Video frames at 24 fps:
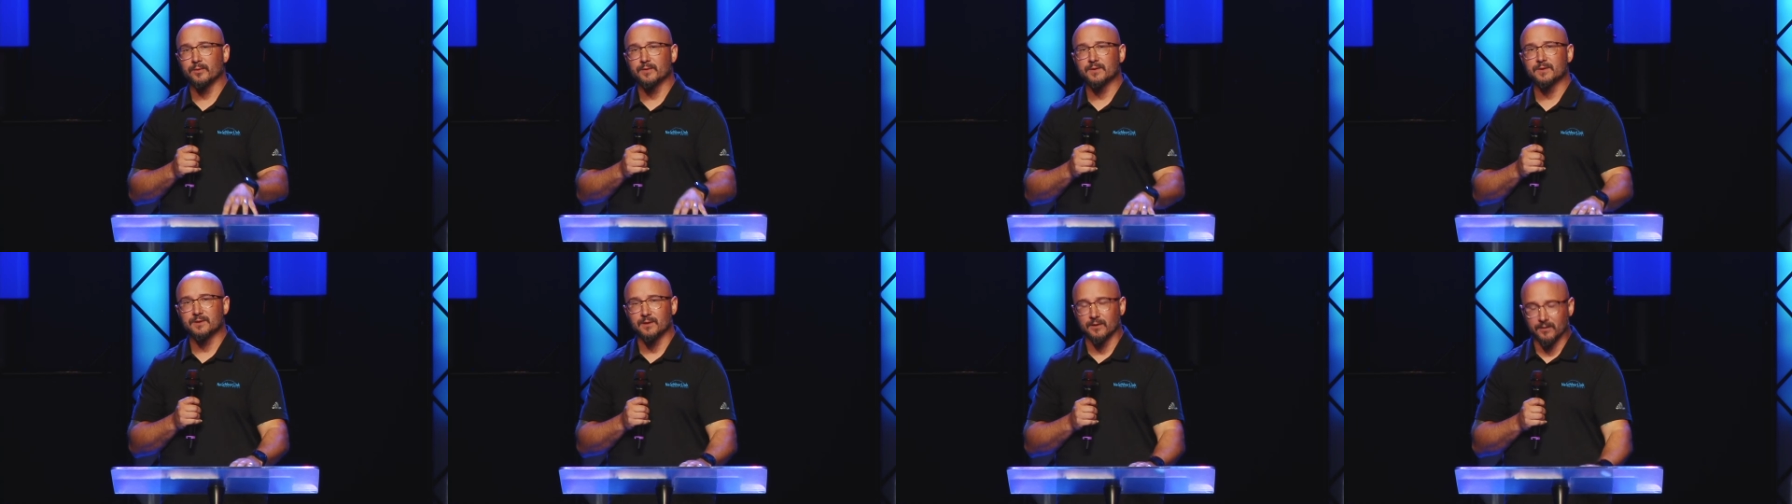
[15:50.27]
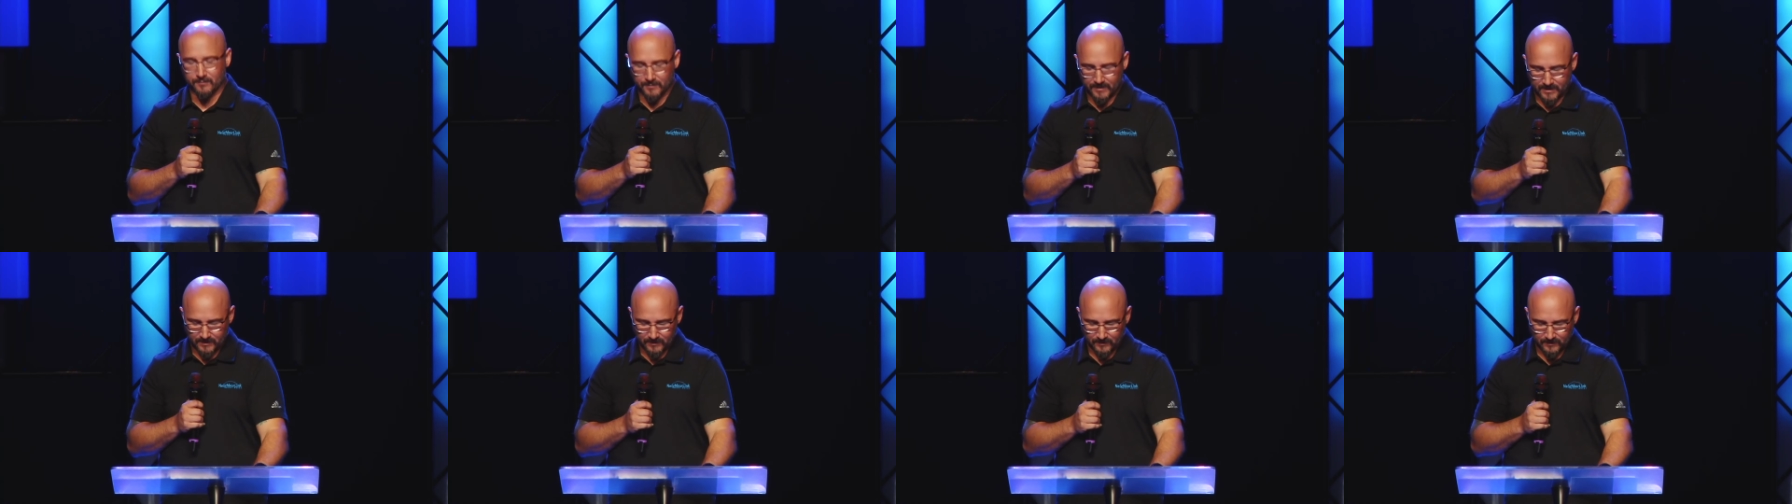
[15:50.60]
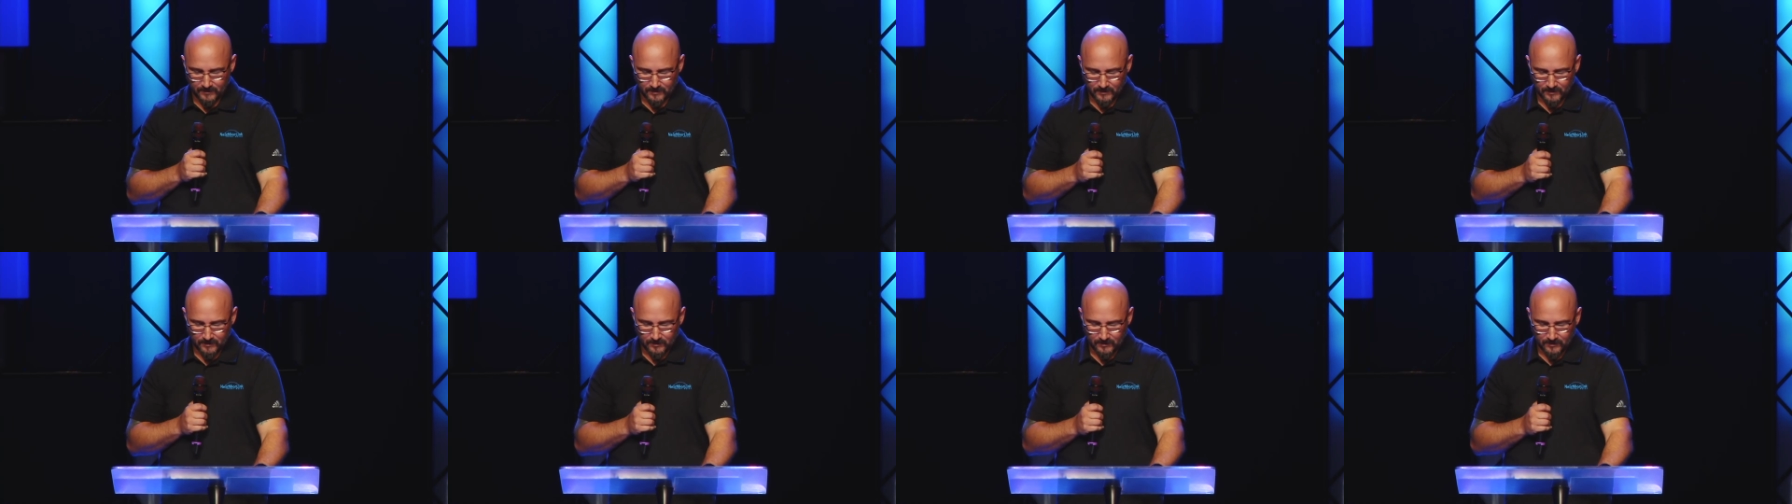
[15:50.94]
sermon,
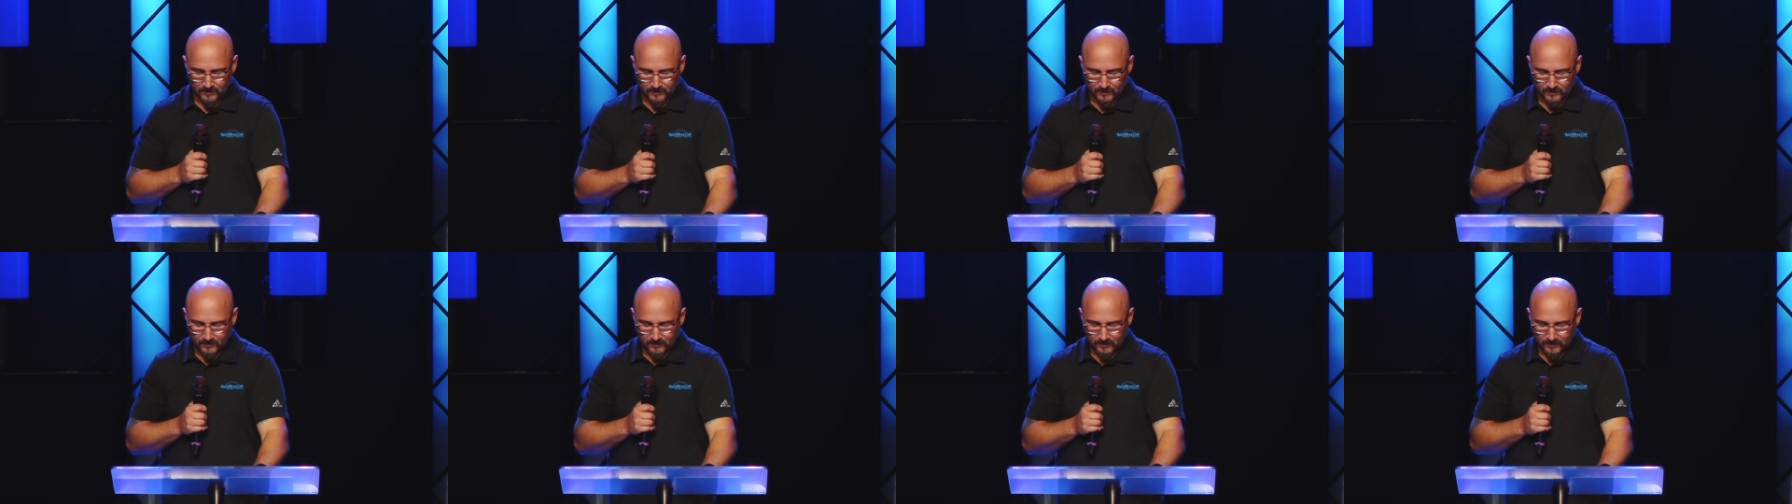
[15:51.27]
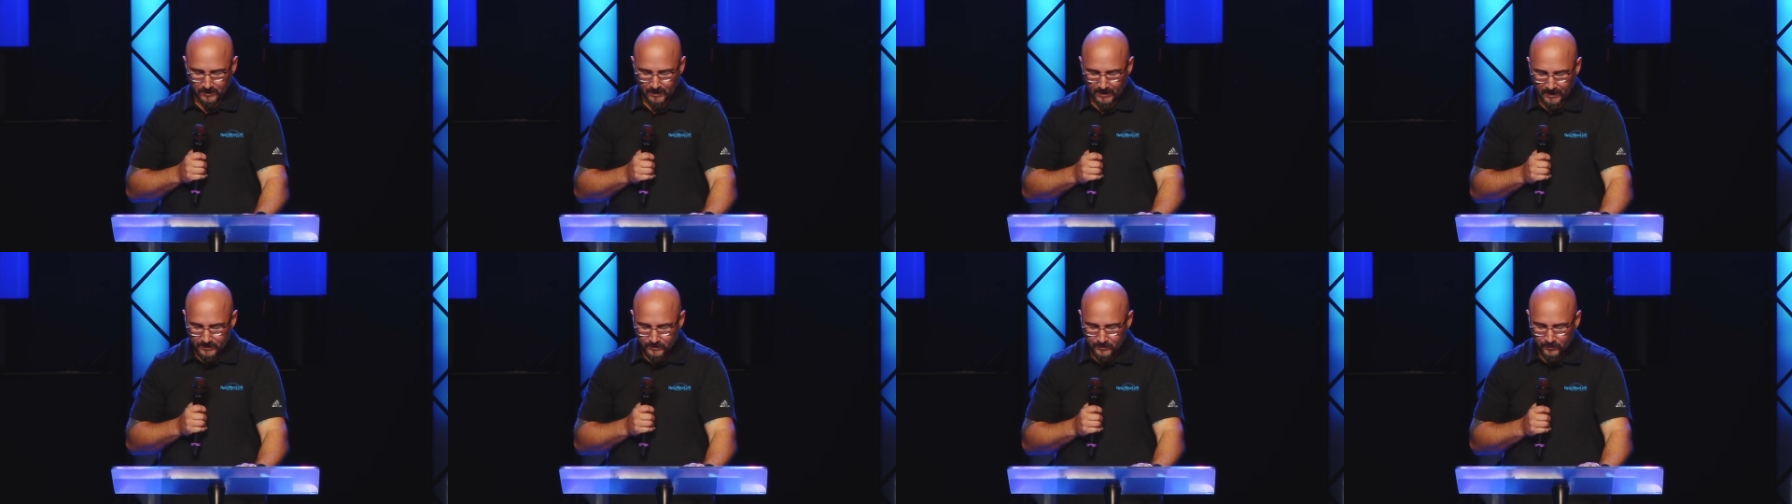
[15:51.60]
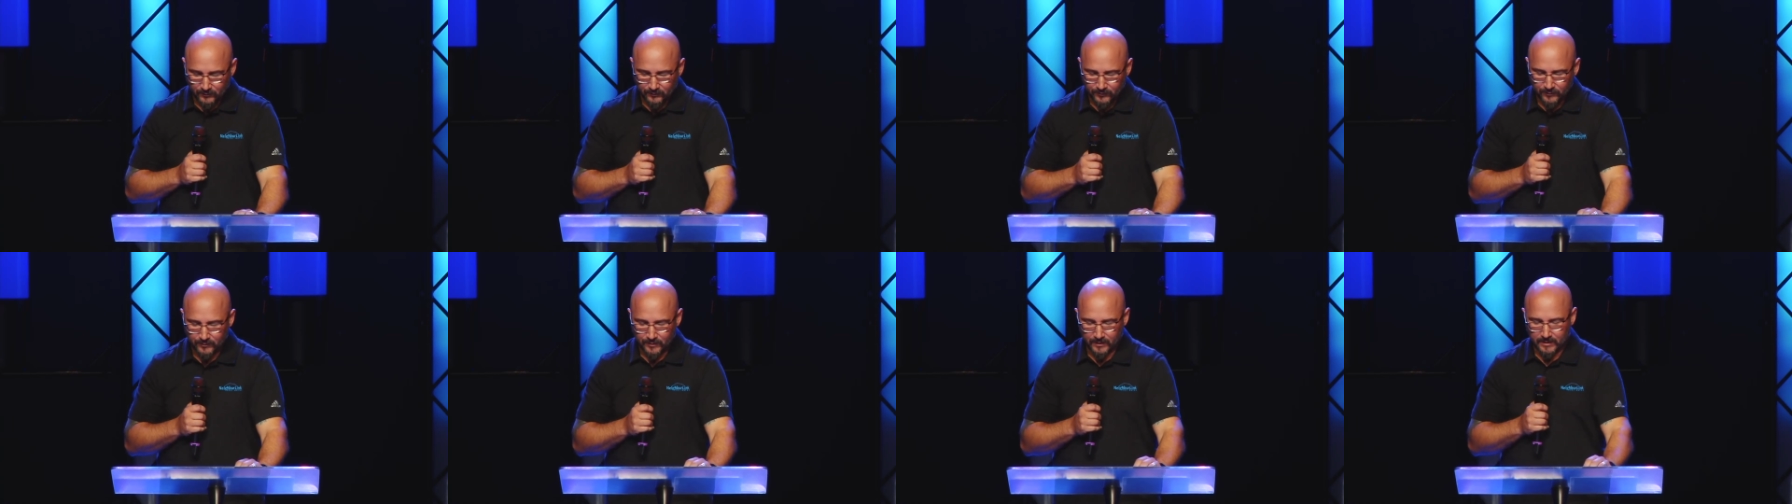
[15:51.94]
enter
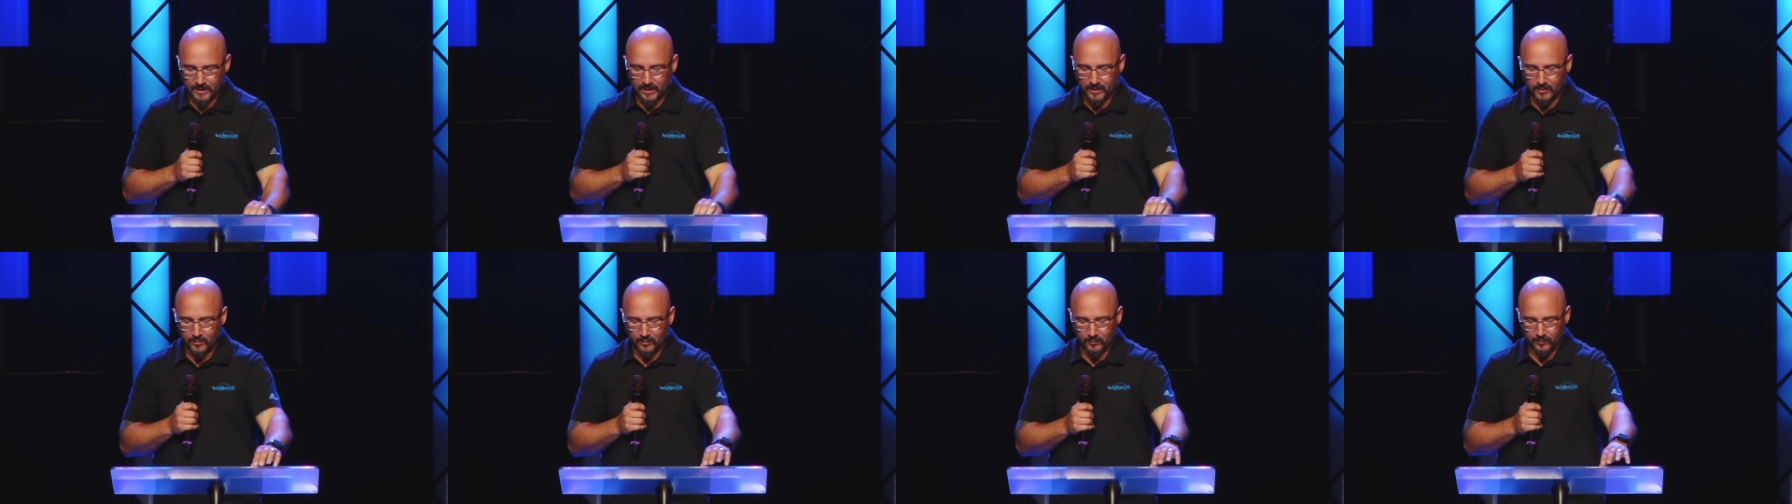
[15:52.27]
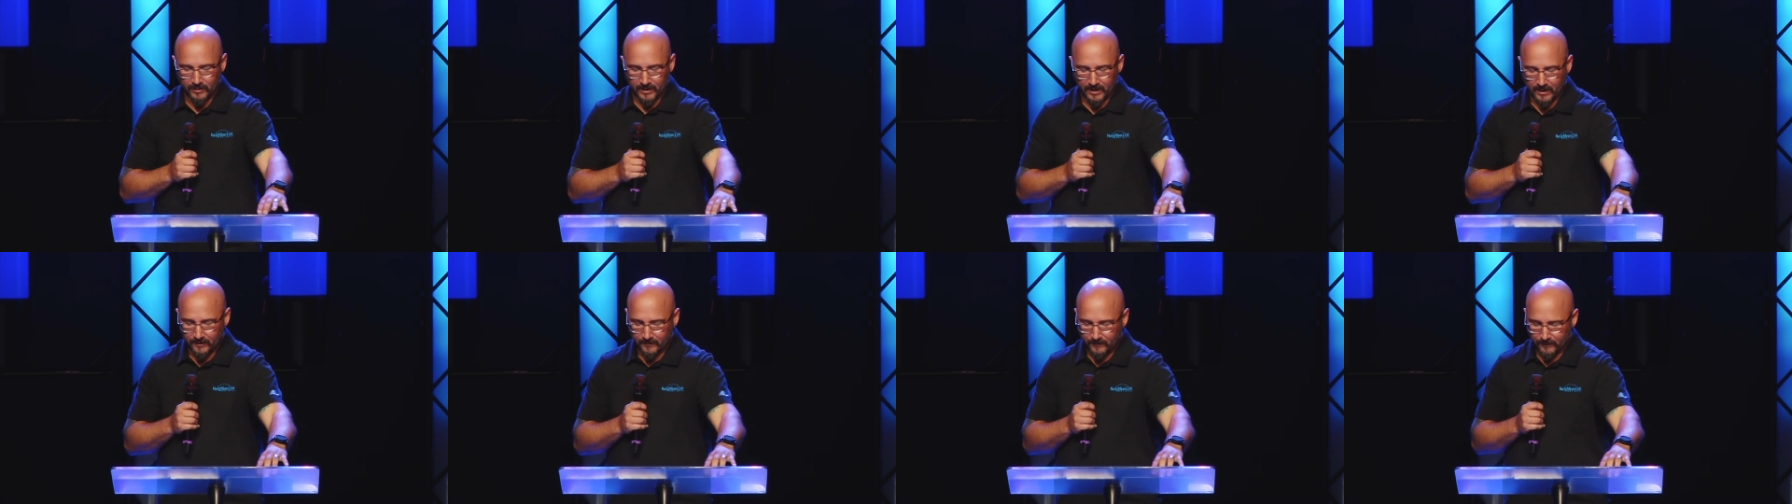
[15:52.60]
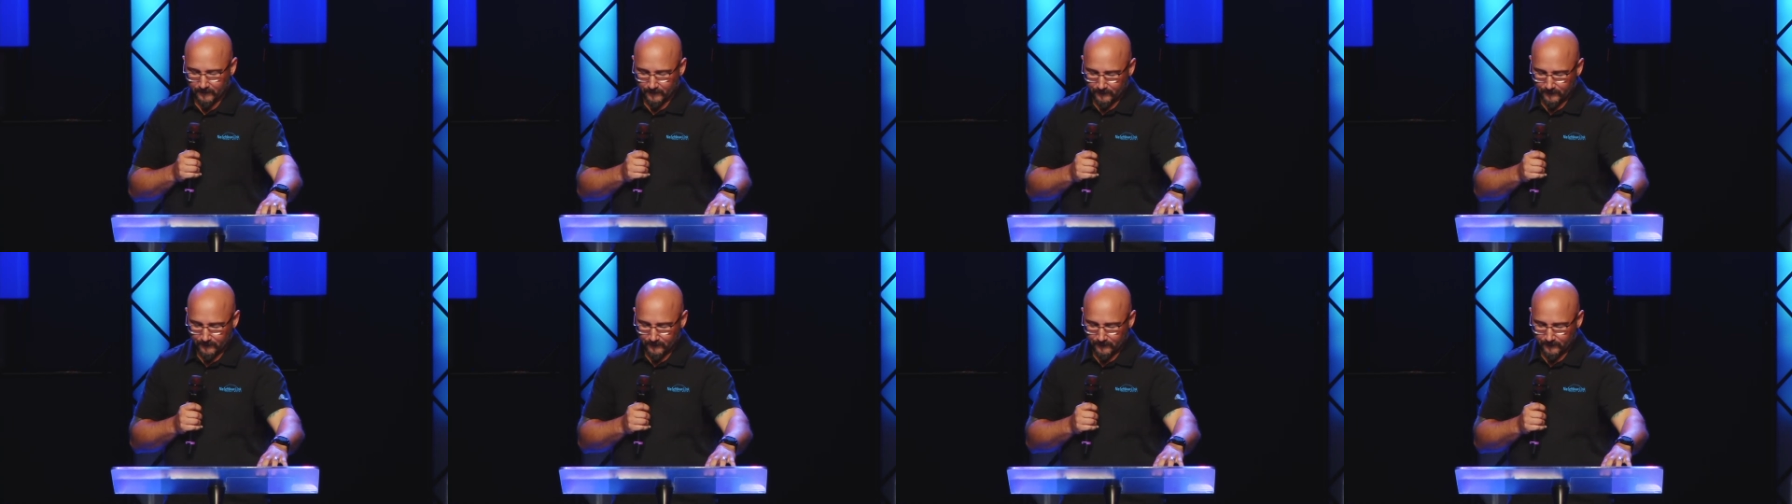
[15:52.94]
through the narrow gate.